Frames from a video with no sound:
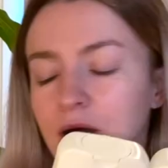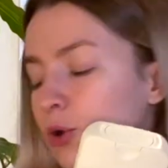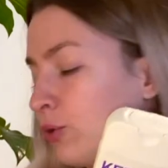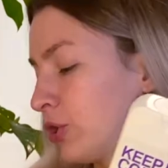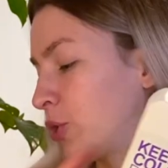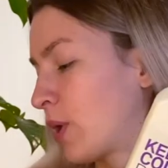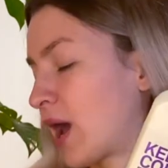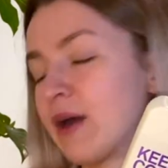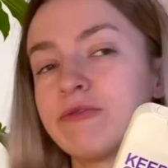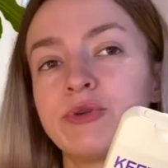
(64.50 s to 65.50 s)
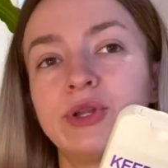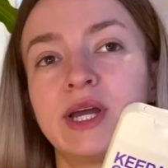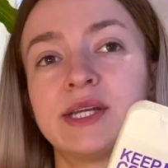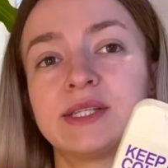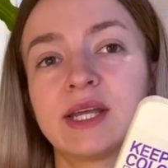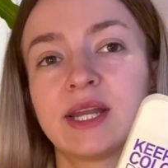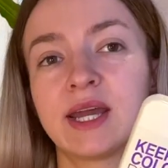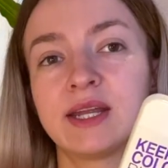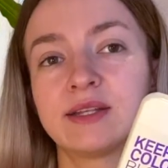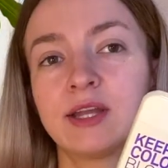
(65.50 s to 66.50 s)
Although I have realized that
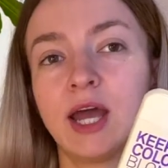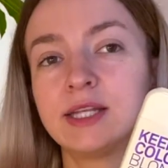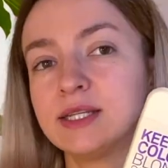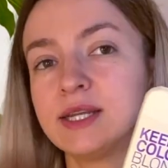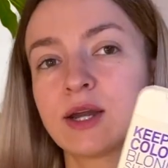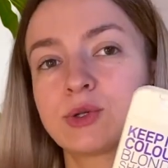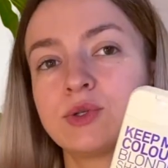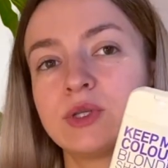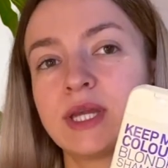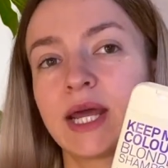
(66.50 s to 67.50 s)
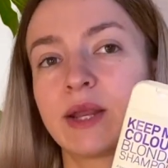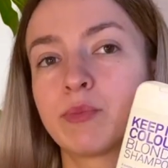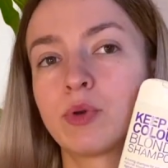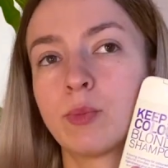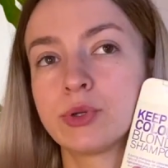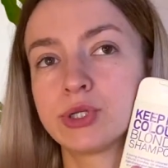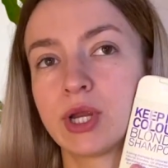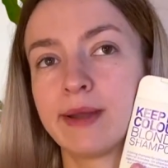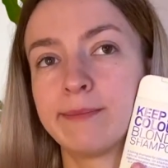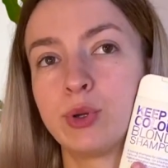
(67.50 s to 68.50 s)
I didn't actually get a proper
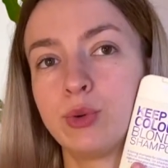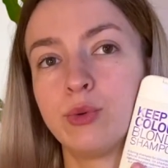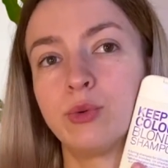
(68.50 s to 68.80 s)
shampoo,